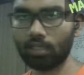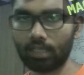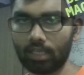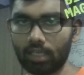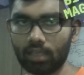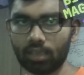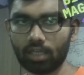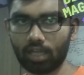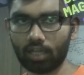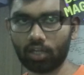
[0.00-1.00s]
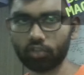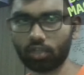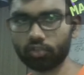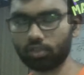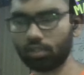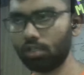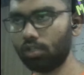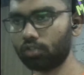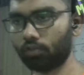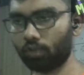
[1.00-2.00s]
in the directory structure.
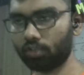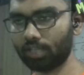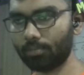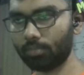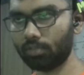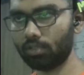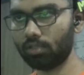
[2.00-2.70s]
So, for example,